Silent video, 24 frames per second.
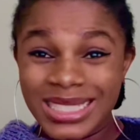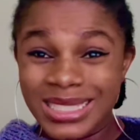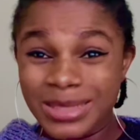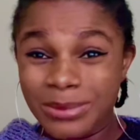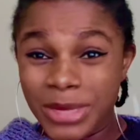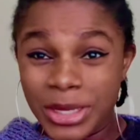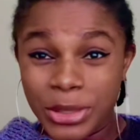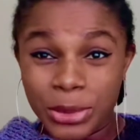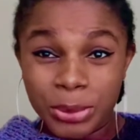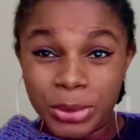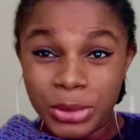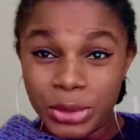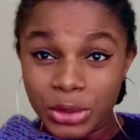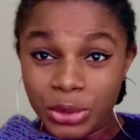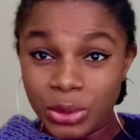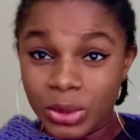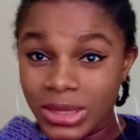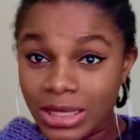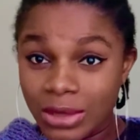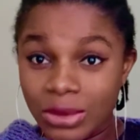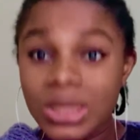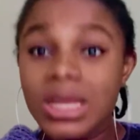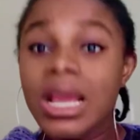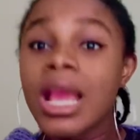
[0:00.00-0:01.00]
my opinion
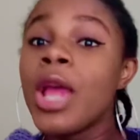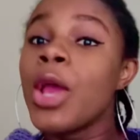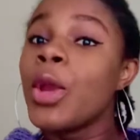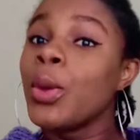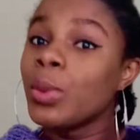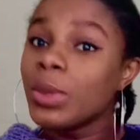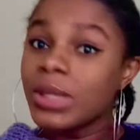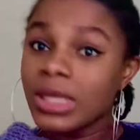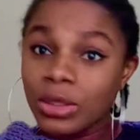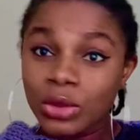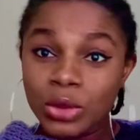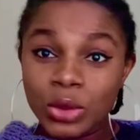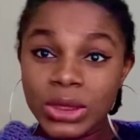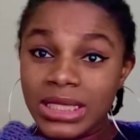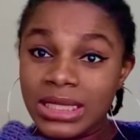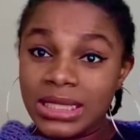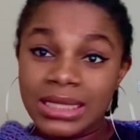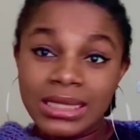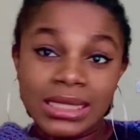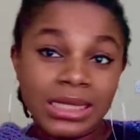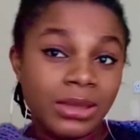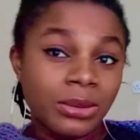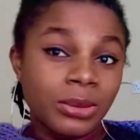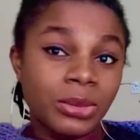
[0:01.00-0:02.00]
without without looking at
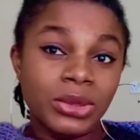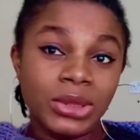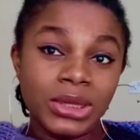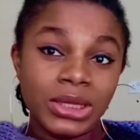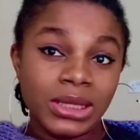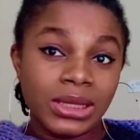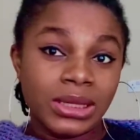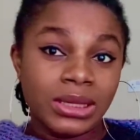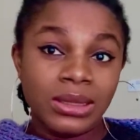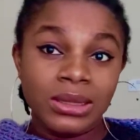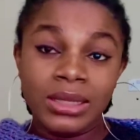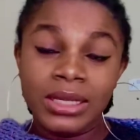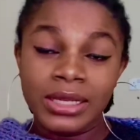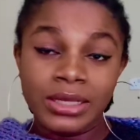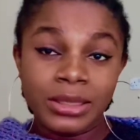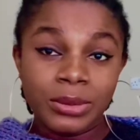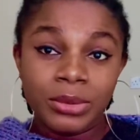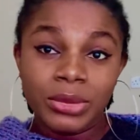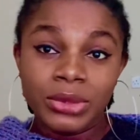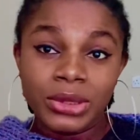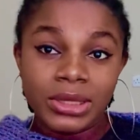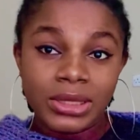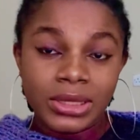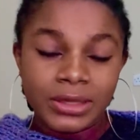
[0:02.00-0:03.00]
anybody's
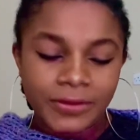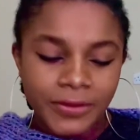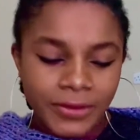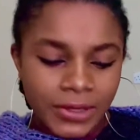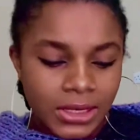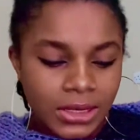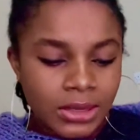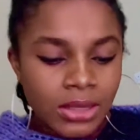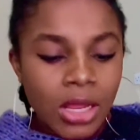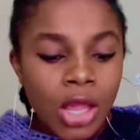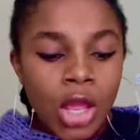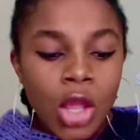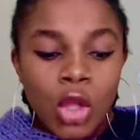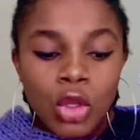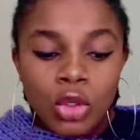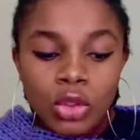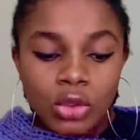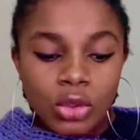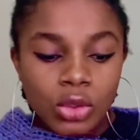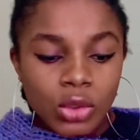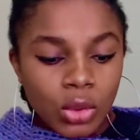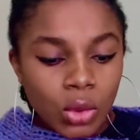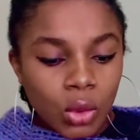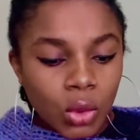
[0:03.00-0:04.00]
anybody's face
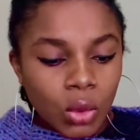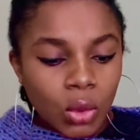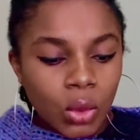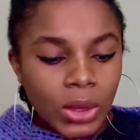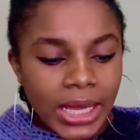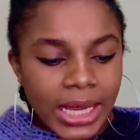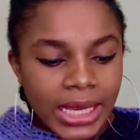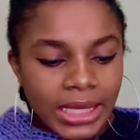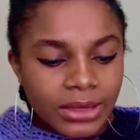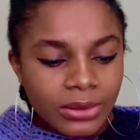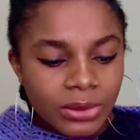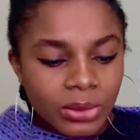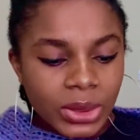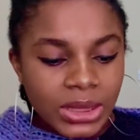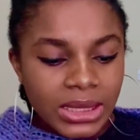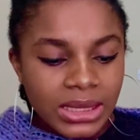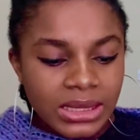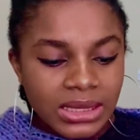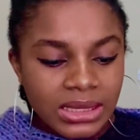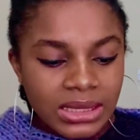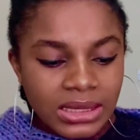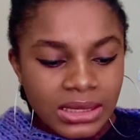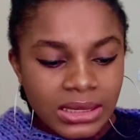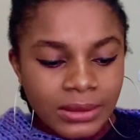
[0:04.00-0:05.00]
so
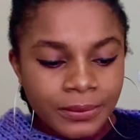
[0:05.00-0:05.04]
anyways